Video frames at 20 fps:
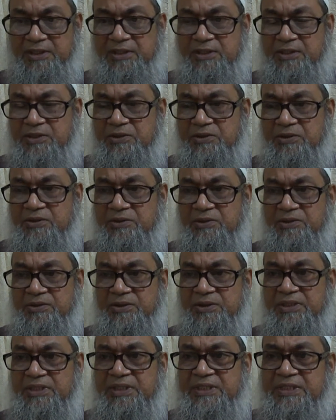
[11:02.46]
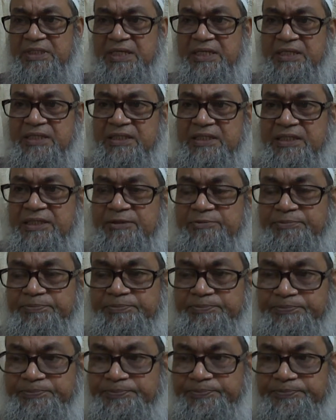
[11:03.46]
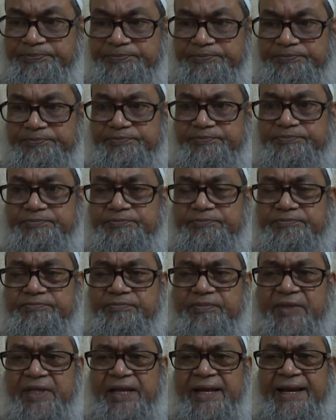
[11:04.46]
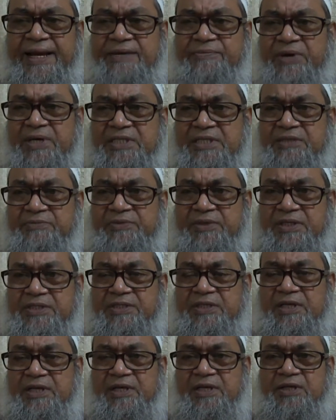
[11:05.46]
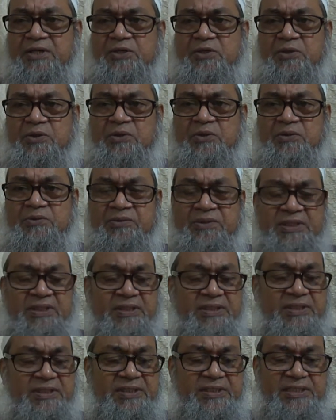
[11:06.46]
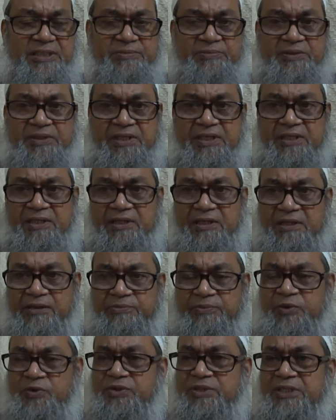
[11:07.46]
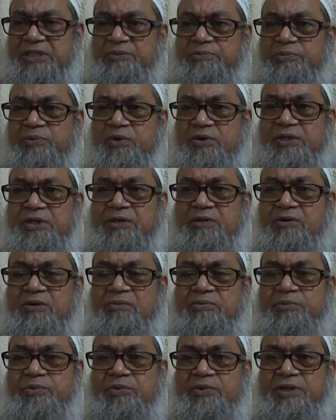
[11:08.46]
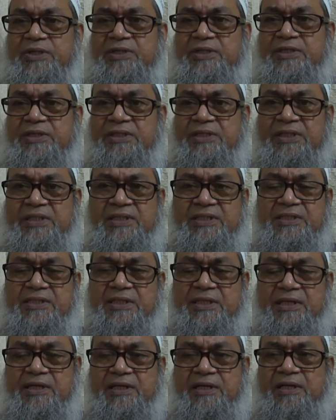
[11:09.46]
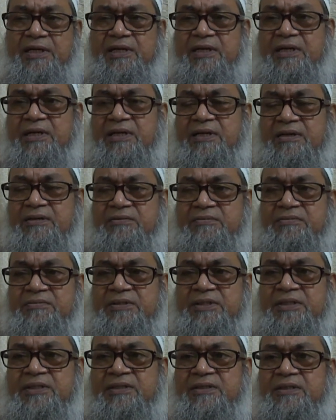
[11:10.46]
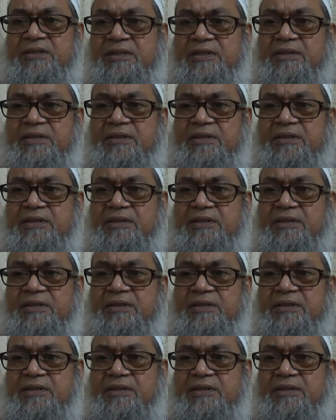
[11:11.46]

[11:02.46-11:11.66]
So these are the adverse effects. So in this chapter, most important component is the